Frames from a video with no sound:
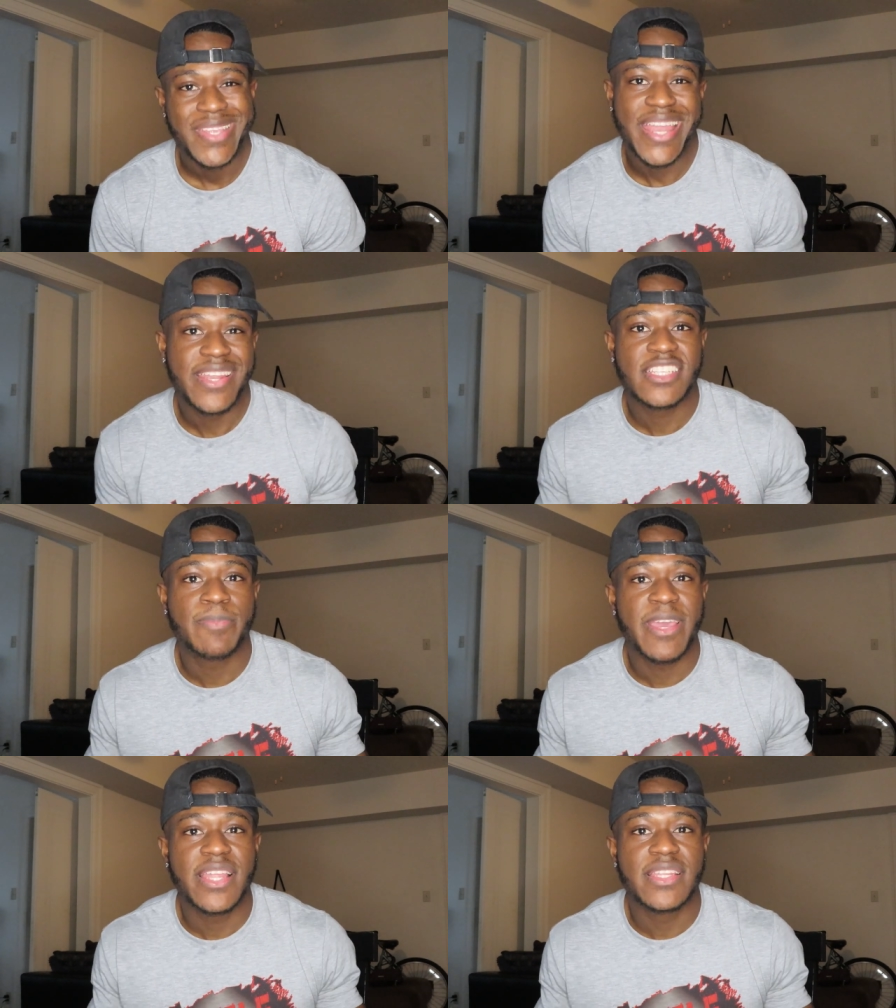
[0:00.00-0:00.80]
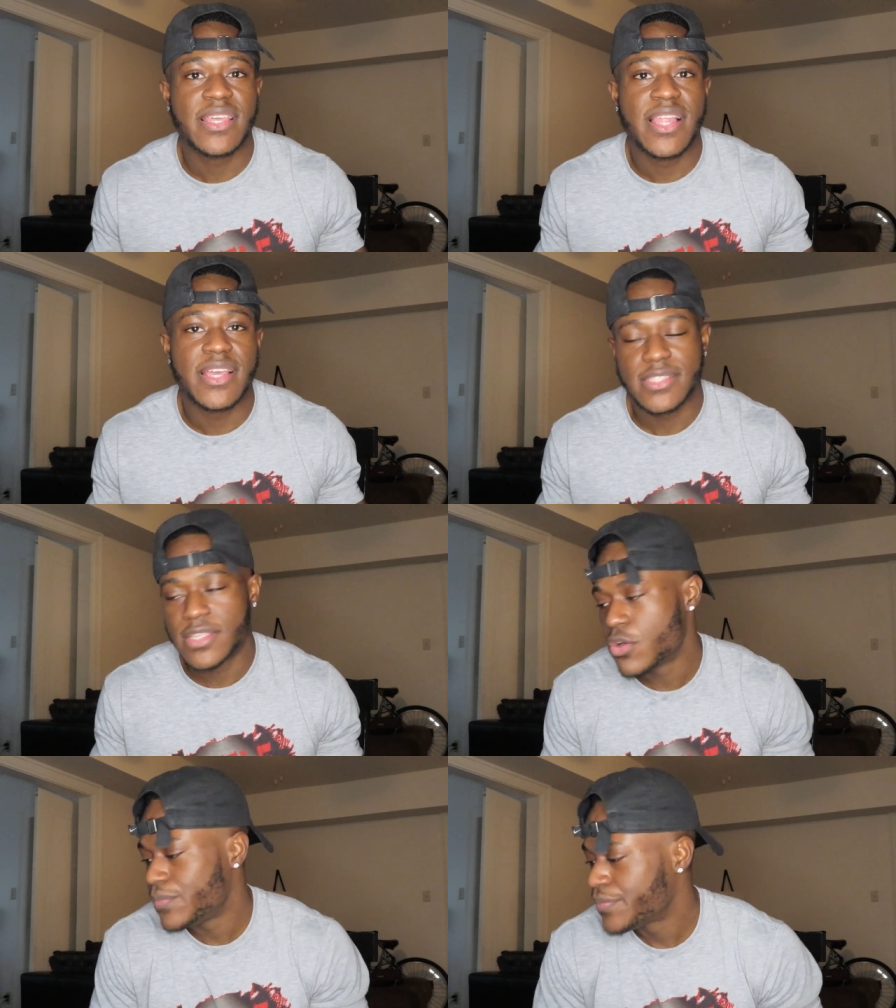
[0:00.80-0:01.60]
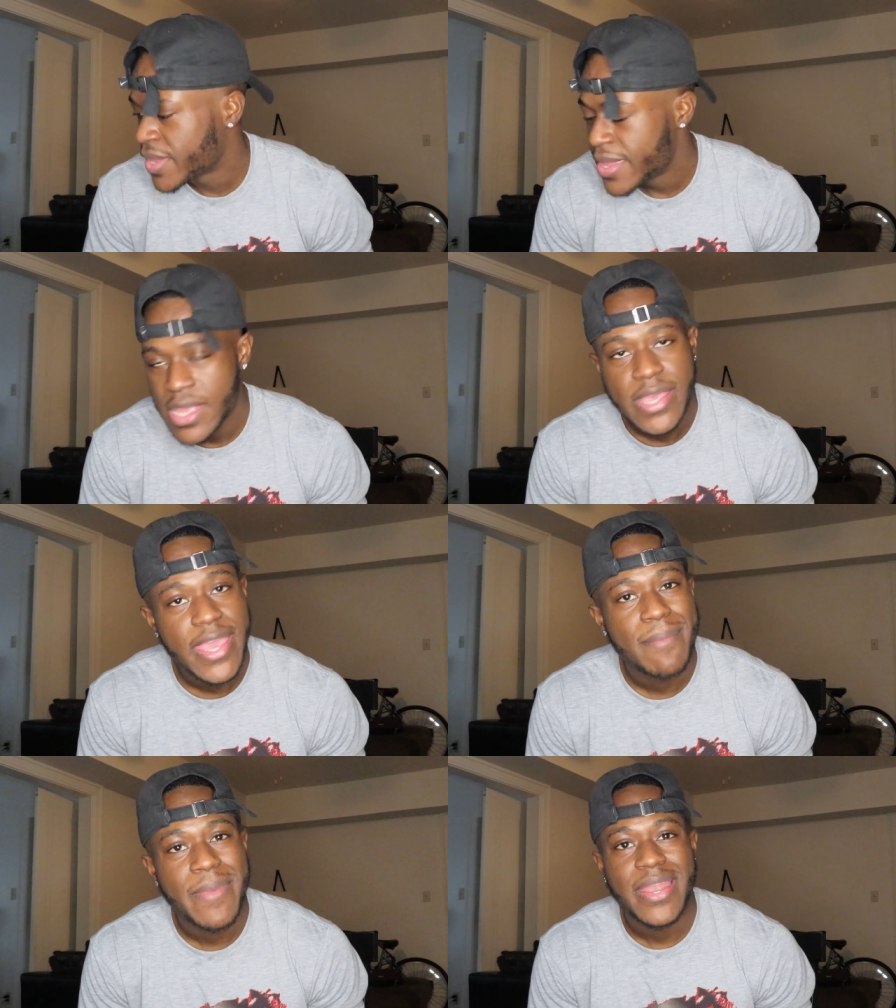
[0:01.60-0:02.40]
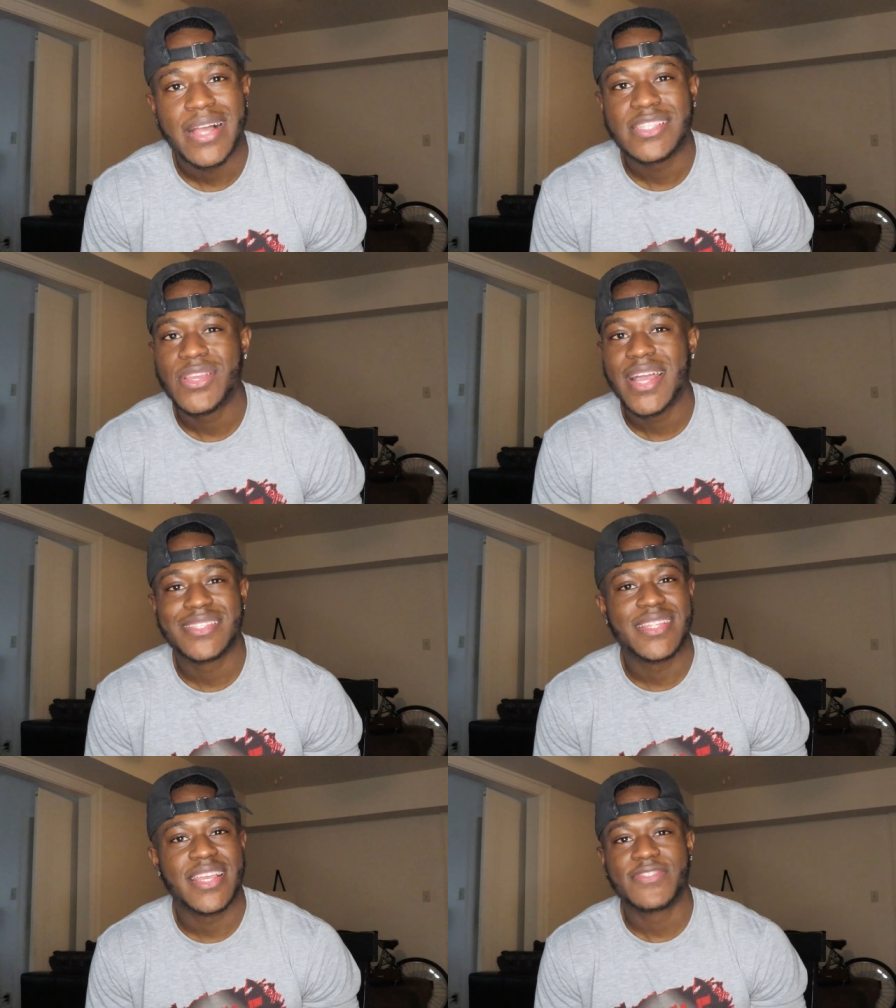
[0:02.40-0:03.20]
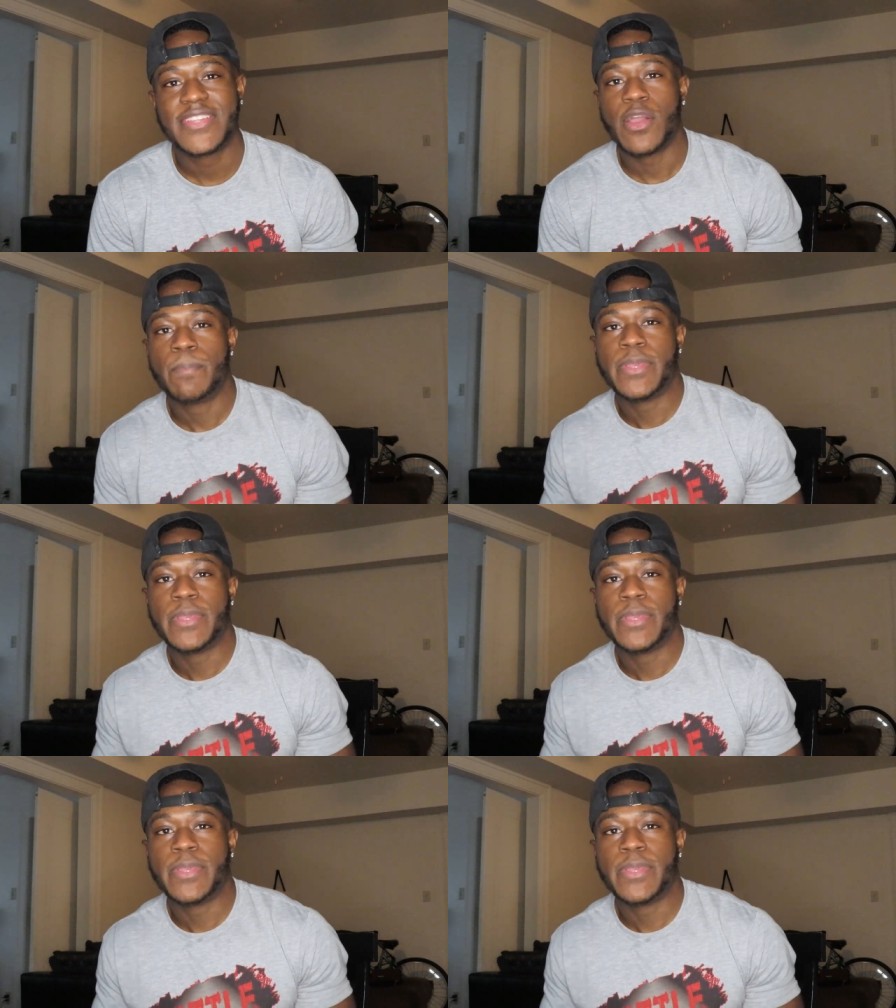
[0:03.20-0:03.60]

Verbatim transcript: I didn't expect anything less. So, yeah, man. I'll see you guys in the next video.